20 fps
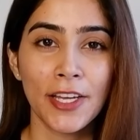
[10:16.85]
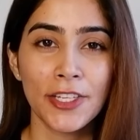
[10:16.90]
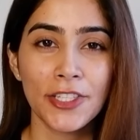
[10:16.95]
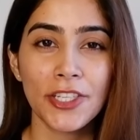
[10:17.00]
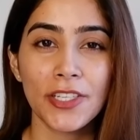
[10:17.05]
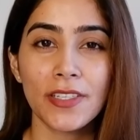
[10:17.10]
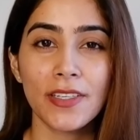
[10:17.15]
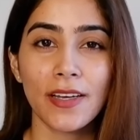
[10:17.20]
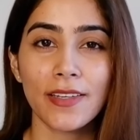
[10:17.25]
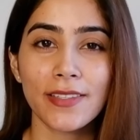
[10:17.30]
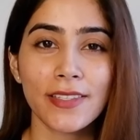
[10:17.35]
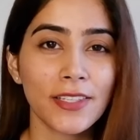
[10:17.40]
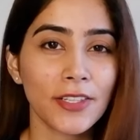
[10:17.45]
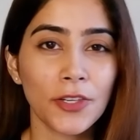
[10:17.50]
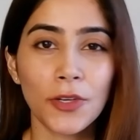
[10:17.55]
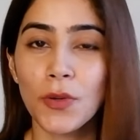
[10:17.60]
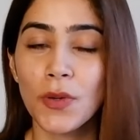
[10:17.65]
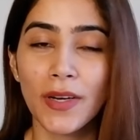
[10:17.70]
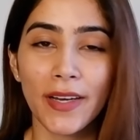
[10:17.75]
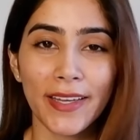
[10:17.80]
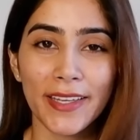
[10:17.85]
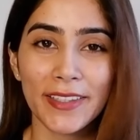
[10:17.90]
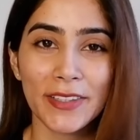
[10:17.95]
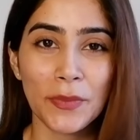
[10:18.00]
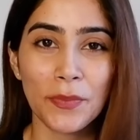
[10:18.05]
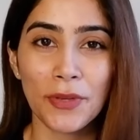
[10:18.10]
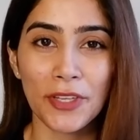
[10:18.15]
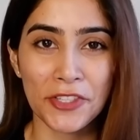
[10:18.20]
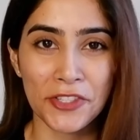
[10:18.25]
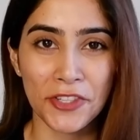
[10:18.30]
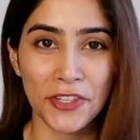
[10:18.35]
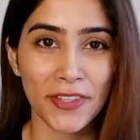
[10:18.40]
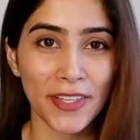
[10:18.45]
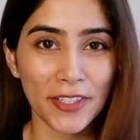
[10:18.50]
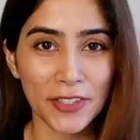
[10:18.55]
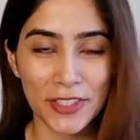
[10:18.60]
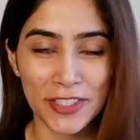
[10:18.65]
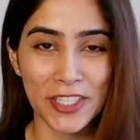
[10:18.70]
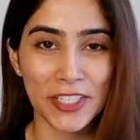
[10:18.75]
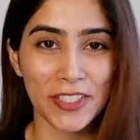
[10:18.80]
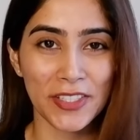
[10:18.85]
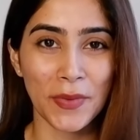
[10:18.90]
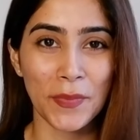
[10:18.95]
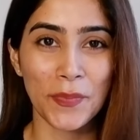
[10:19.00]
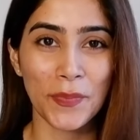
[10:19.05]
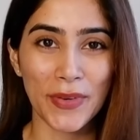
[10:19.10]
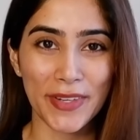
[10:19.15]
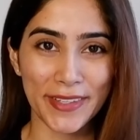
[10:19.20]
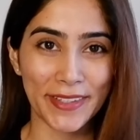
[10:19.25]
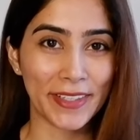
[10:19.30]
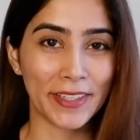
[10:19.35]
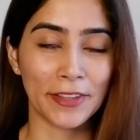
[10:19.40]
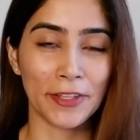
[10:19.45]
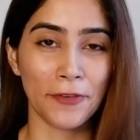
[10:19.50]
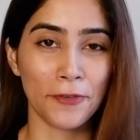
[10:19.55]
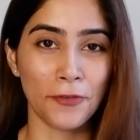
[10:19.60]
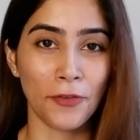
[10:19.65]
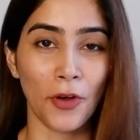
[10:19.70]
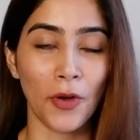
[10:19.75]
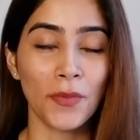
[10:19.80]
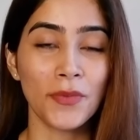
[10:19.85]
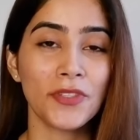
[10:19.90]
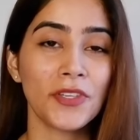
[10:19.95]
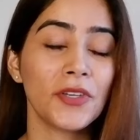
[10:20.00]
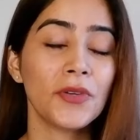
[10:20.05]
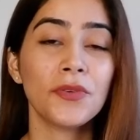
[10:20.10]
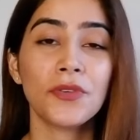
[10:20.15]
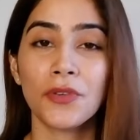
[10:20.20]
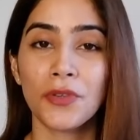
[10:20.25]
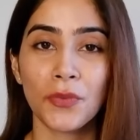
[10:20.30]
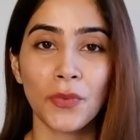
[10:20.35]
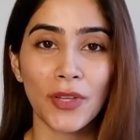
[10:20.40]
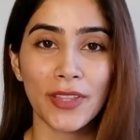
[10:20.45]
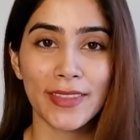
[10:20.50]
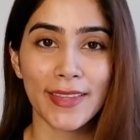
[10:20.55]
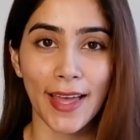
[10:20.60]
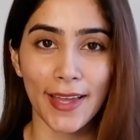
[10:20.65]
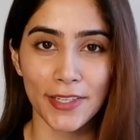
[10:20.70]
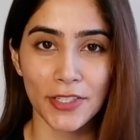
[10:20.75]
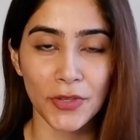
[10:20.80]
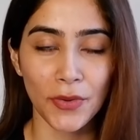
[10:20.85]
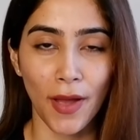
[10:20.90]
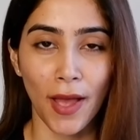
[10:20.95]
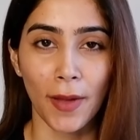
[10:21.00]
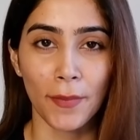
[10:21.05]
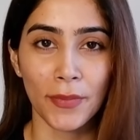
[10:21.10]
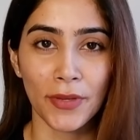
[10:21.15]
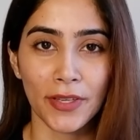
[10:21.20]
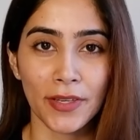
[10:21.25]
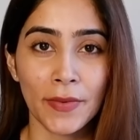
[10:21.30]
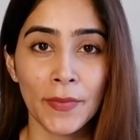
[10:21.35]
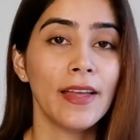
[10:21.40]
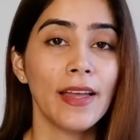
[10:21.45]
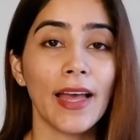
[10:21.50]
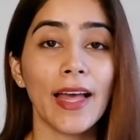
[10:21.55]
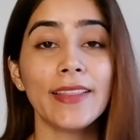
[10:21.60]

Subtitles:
she doesn't look like the picture that she submitted in the form, so you don't want that to happen.